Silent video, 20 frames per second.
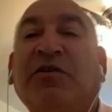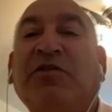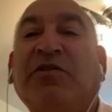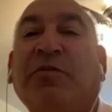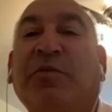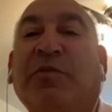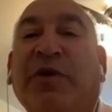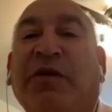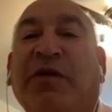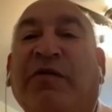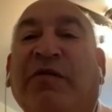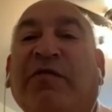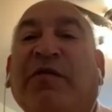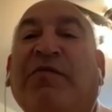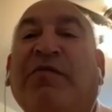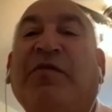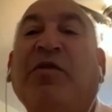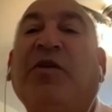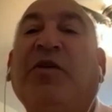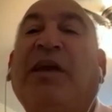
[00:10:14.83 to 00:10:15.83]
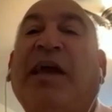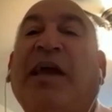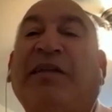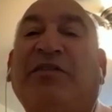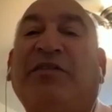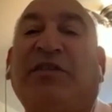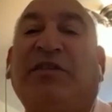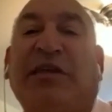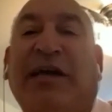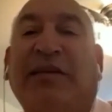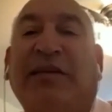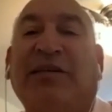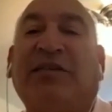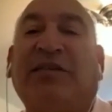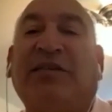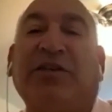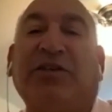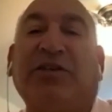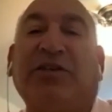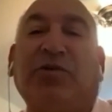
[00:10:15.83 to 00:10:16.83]
So even if you get to that
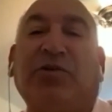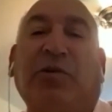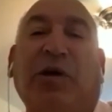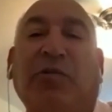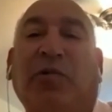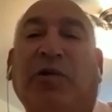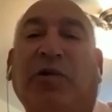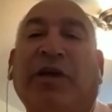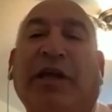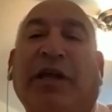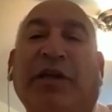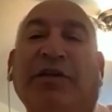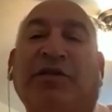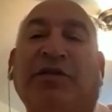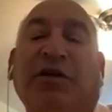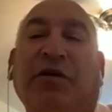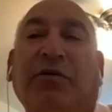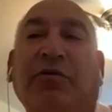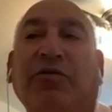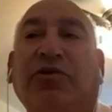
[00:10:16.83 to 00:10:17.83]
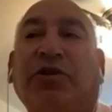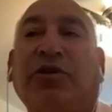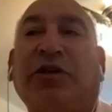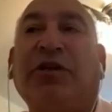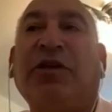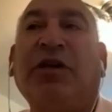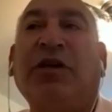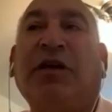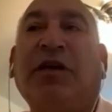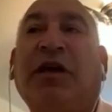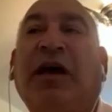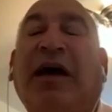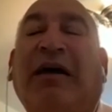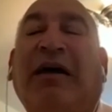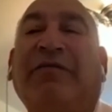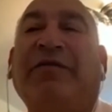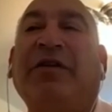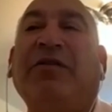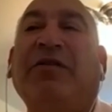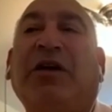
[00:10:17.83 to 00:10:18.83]
decision, do I want to get into coaching? Have you
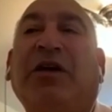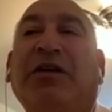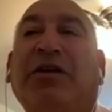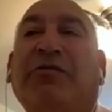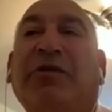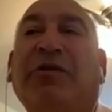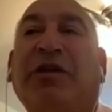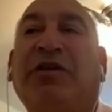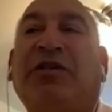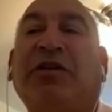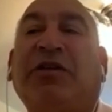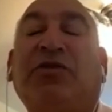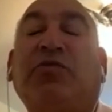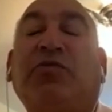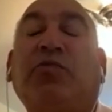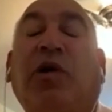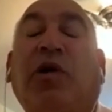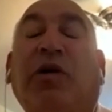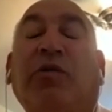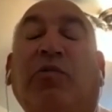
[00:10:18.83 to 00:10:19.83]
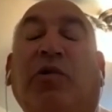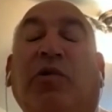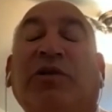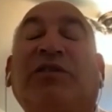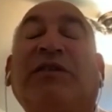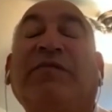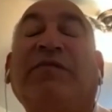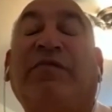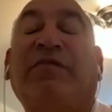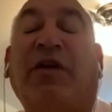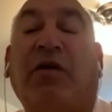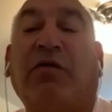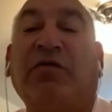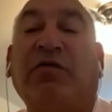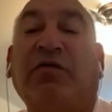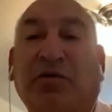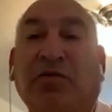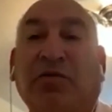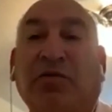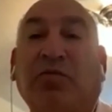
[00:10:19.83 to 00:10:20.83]
done any research? What's involved in to
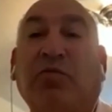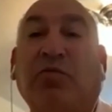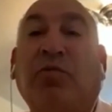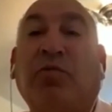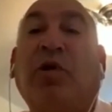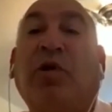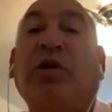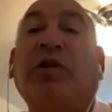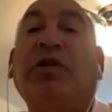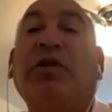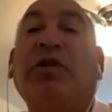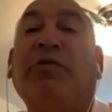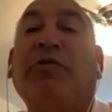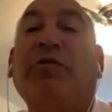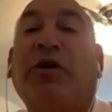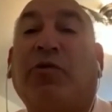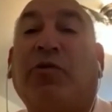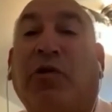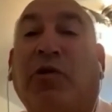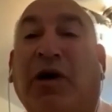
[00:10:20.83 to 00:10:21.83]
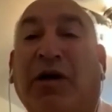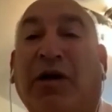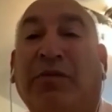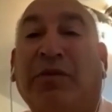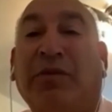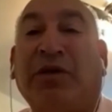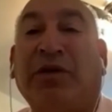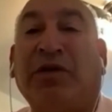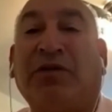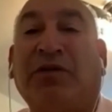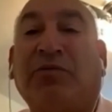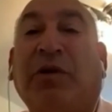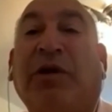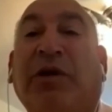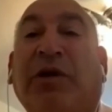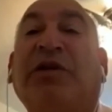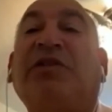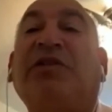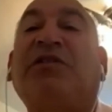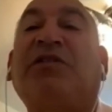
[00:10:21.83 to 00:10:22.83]
be a coach? What are the
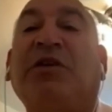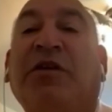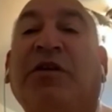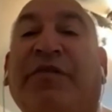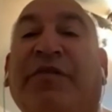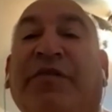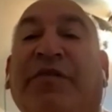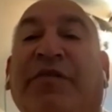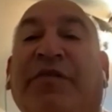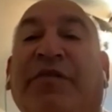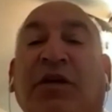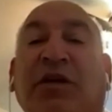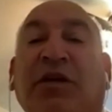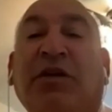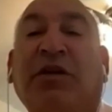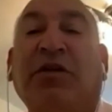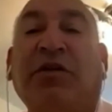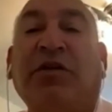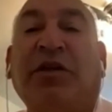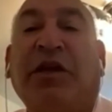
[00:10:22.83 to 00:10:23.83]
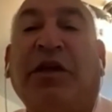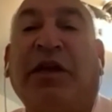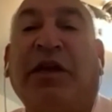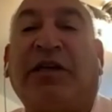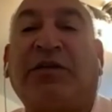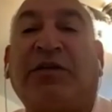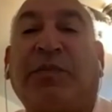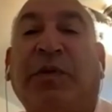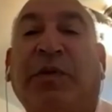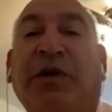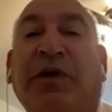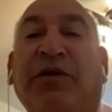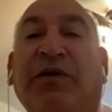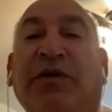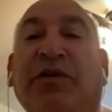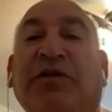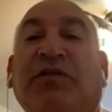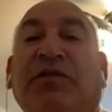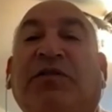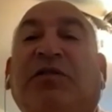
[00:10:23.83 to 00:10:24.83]
requirements, whether it's certification, the
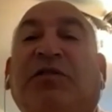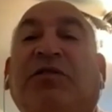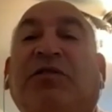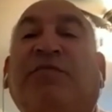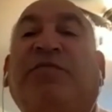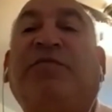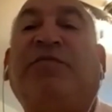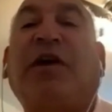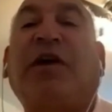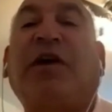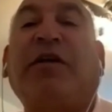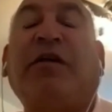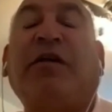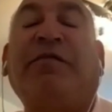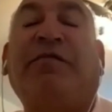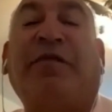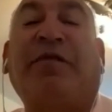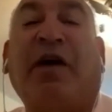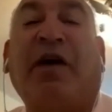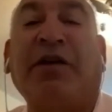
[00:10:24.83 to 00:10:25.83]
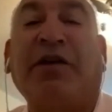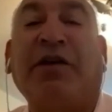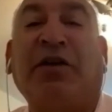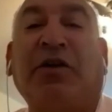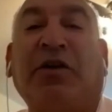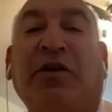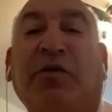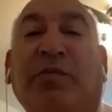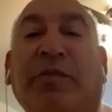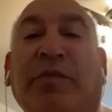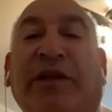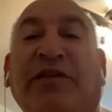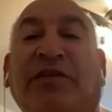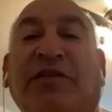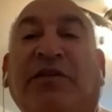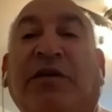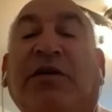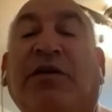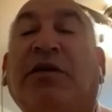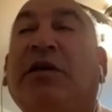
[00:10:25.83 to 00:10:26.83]
experience? Can I find a good
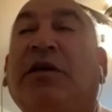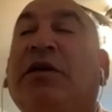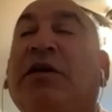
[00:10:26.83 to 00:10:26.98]
mentor?